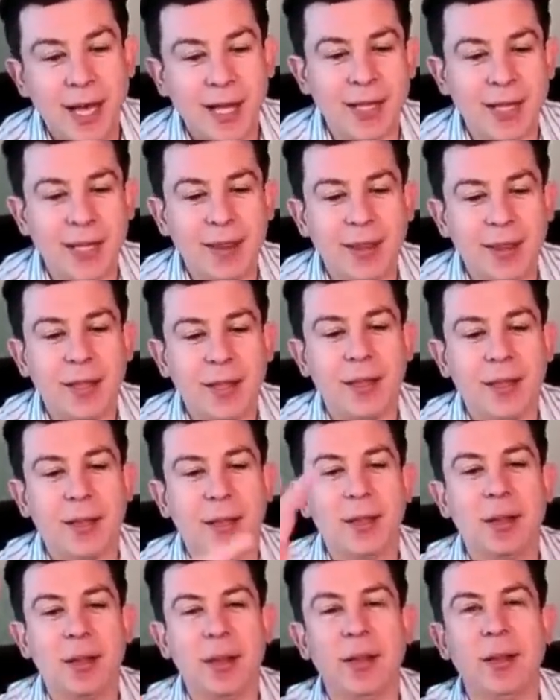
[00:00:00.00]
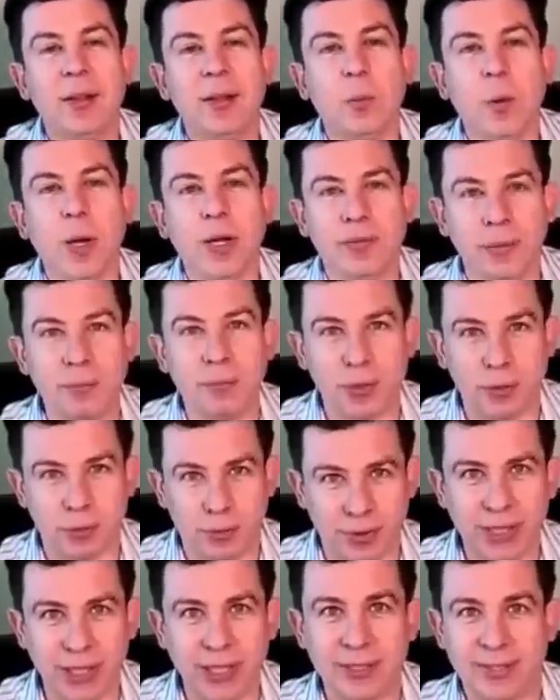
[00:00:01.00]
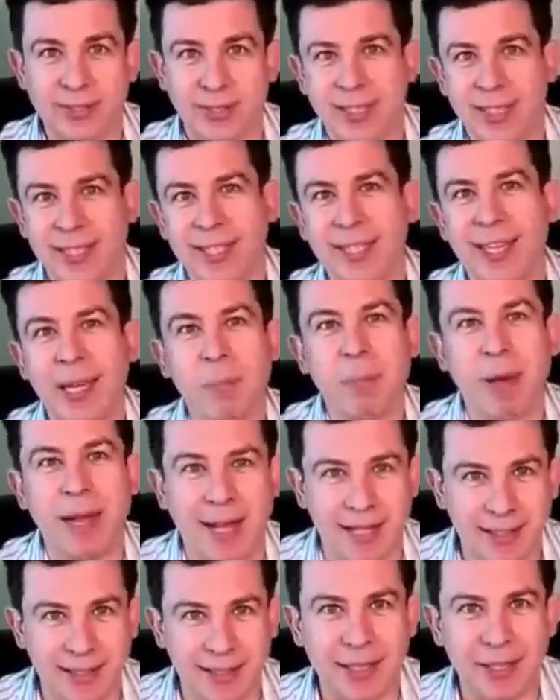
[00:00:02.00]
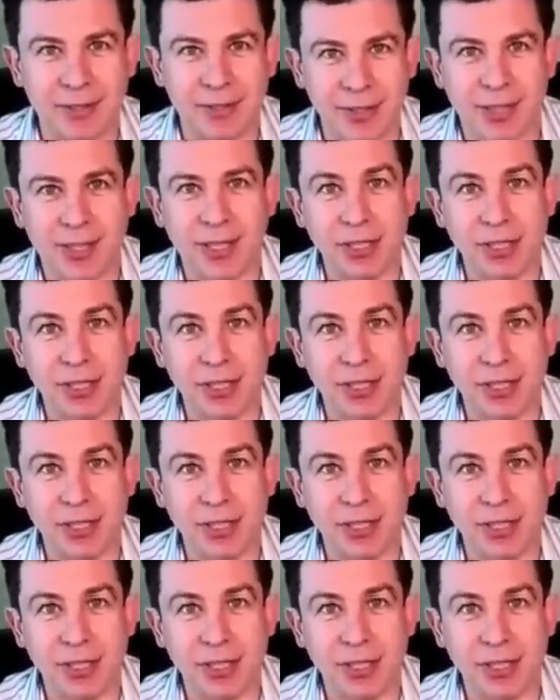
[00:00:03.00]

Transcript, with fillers: and then wait for him to release. And then I get my hand out of dodge. Yeah.